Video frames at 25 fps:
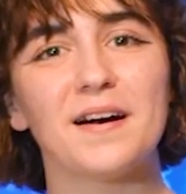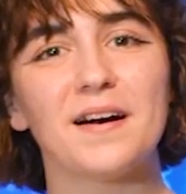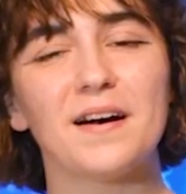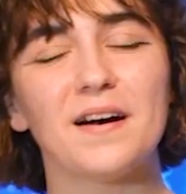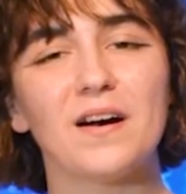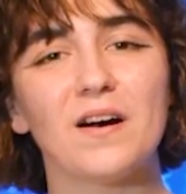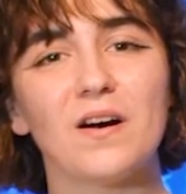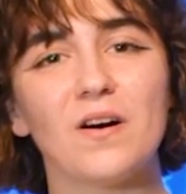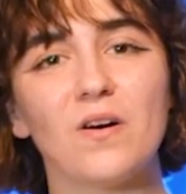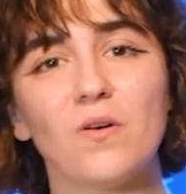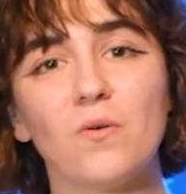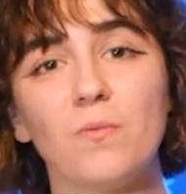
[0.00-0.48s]

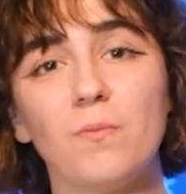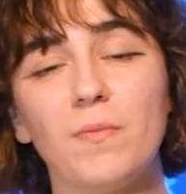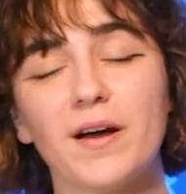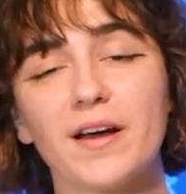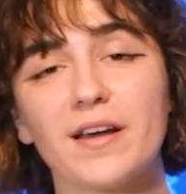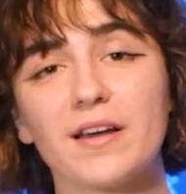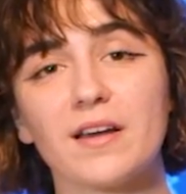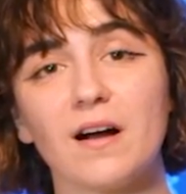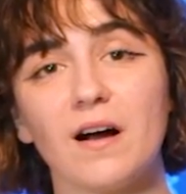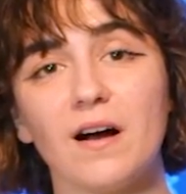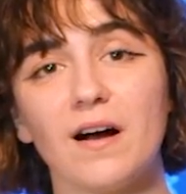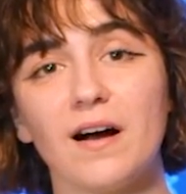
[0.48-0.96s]
Oh
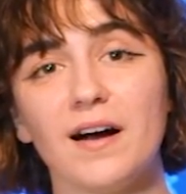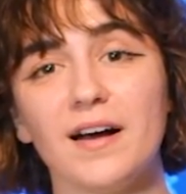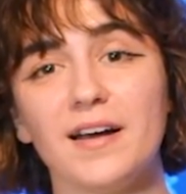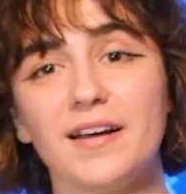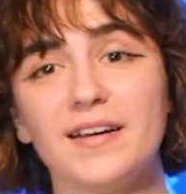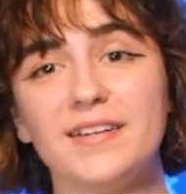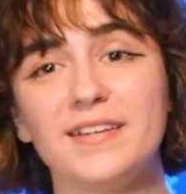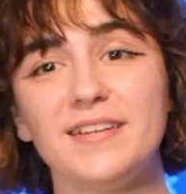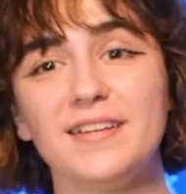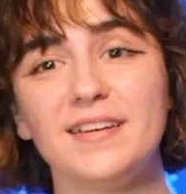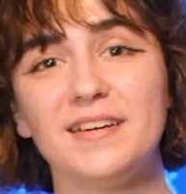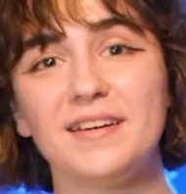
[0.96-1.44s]
my
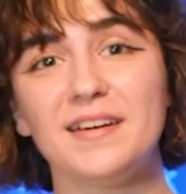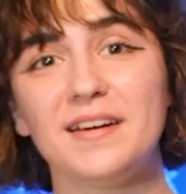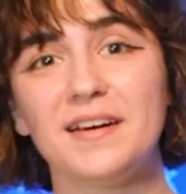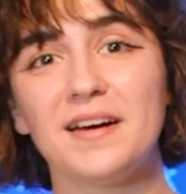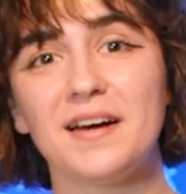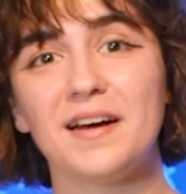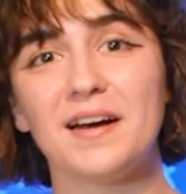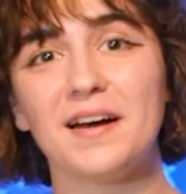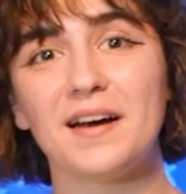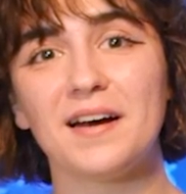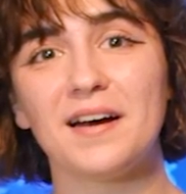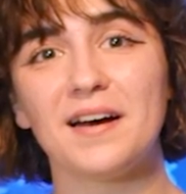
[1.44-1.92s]
god.
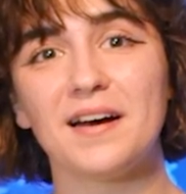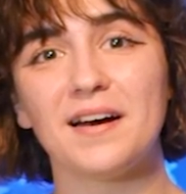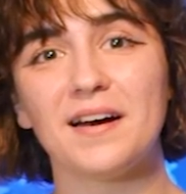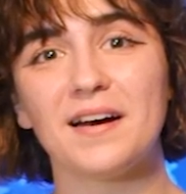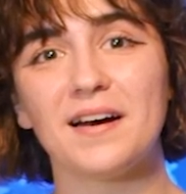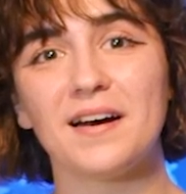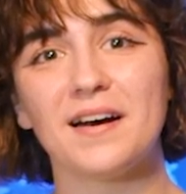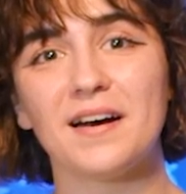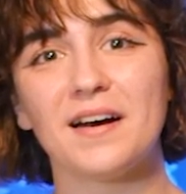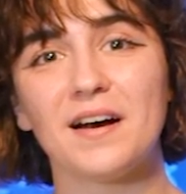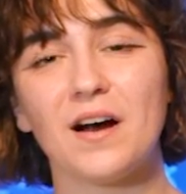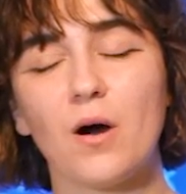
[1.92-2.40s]

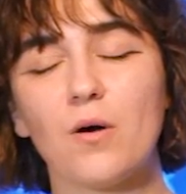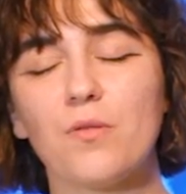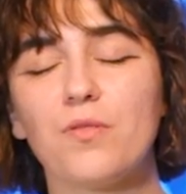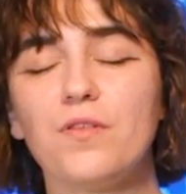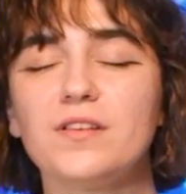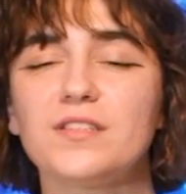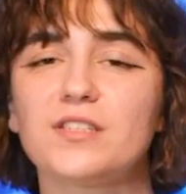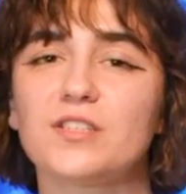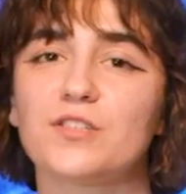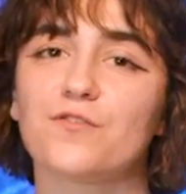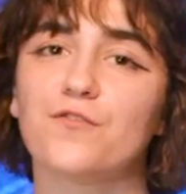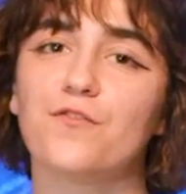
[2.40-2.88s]
Oh,
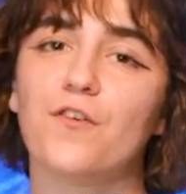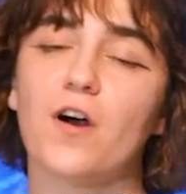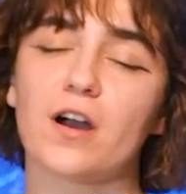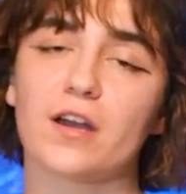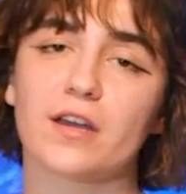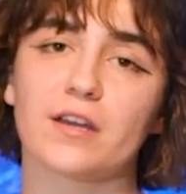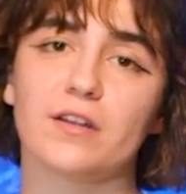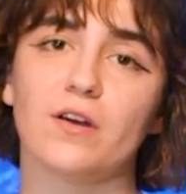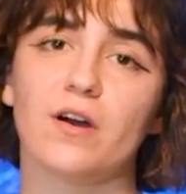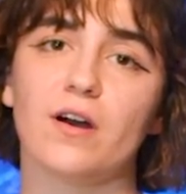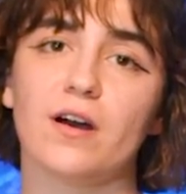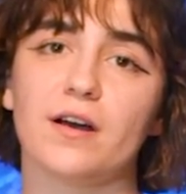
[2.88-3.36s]
this is
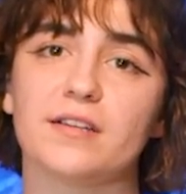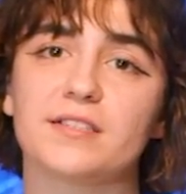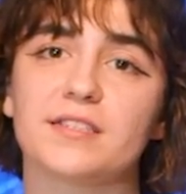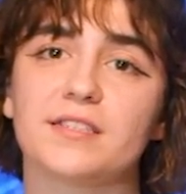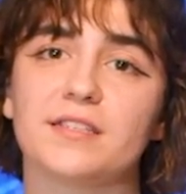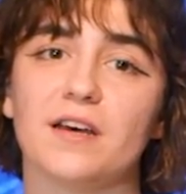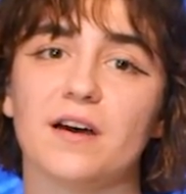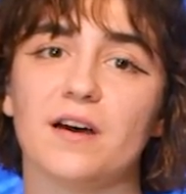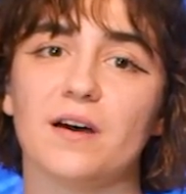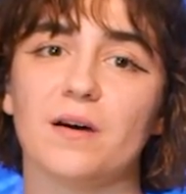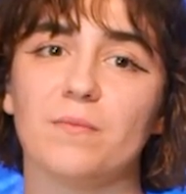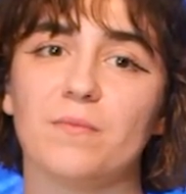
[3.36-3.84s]
fucking
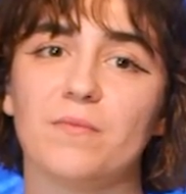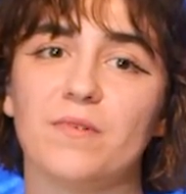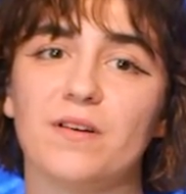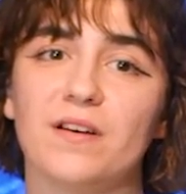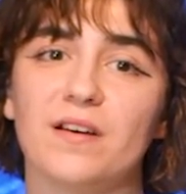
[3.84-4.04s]
awesome.